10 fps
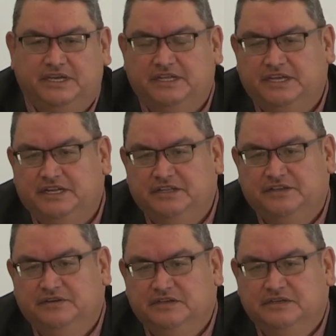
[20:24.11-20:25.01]
can get
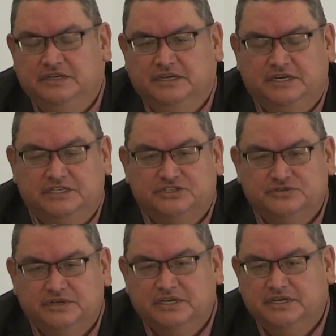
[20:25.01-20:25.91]
into a
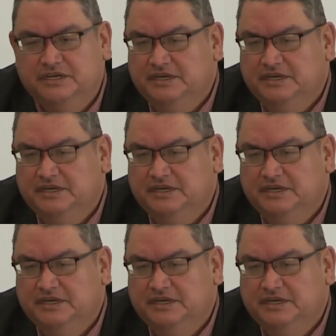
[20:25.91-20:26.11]
truck